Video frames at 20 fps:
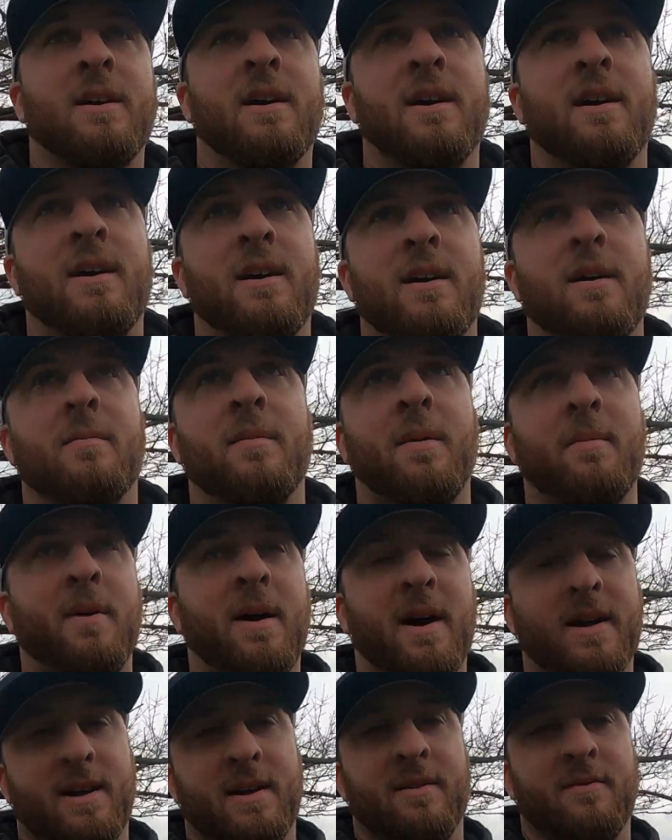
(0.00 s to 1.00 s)
I'm
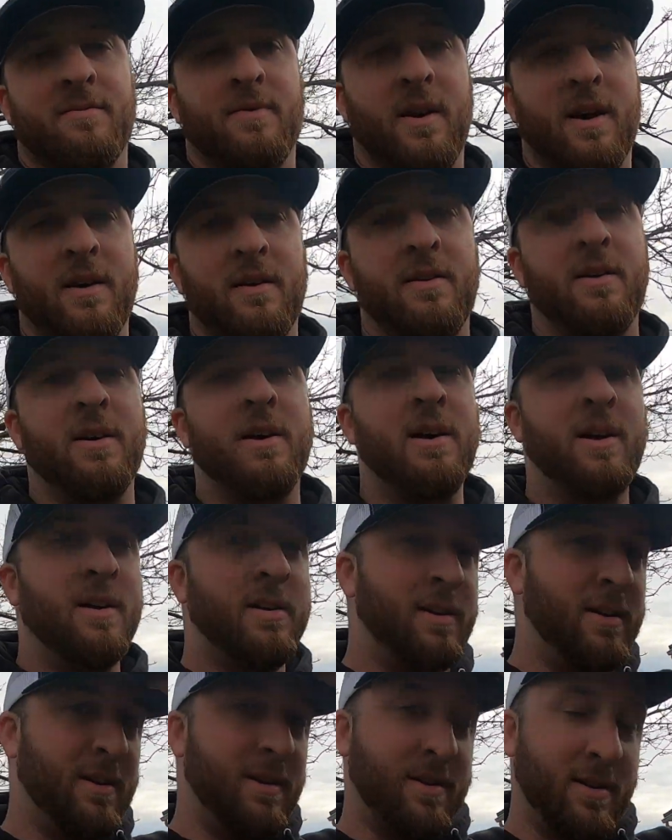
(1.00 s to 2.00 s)
not gonna fail.
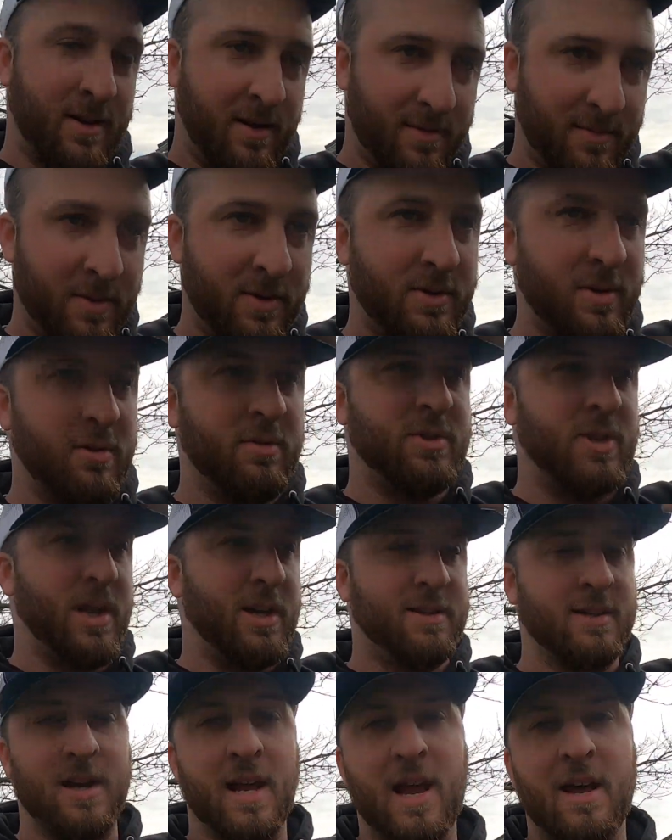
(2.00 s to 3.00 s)
There's no
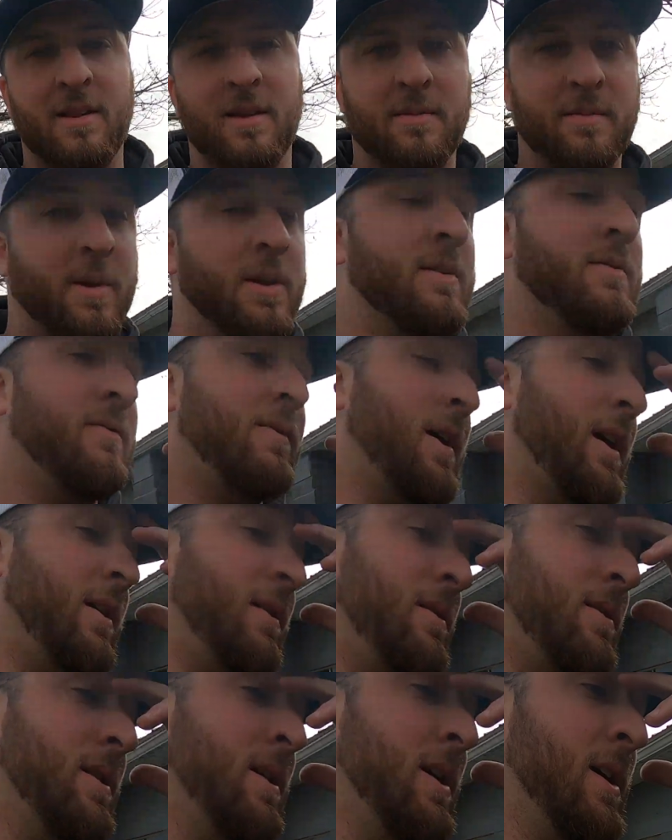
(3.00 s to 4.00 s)
chance in hell I'm gonna
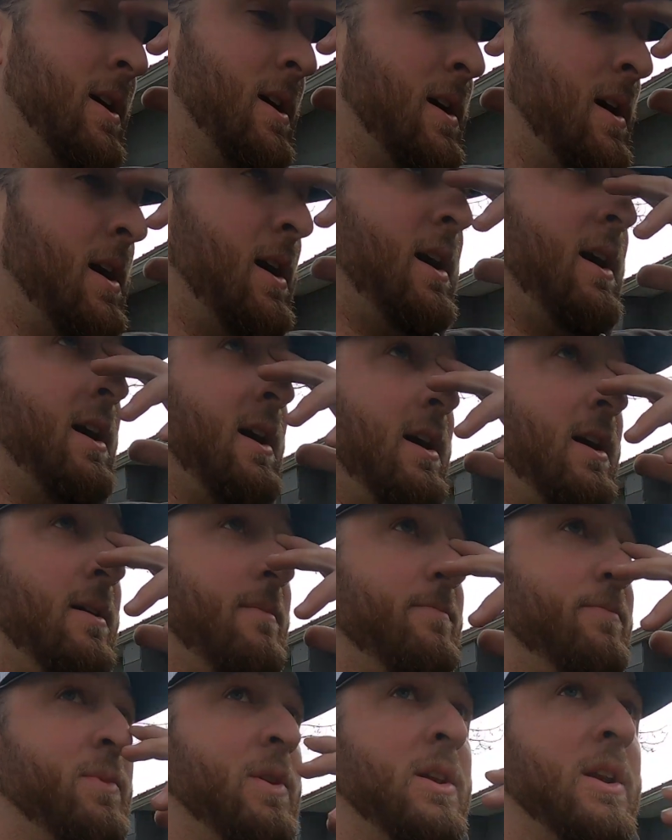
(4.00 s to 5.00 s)
fail.
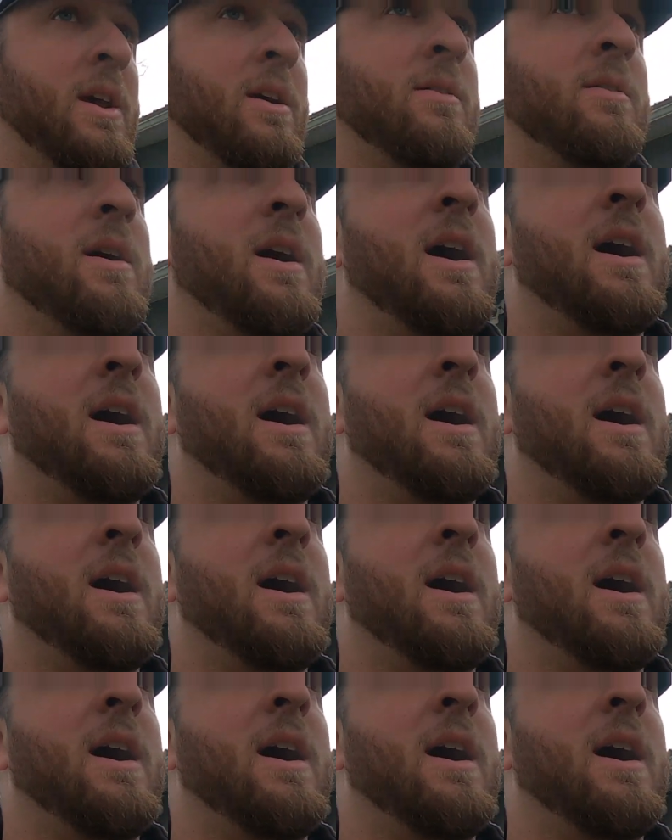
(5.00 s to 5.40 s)
You know,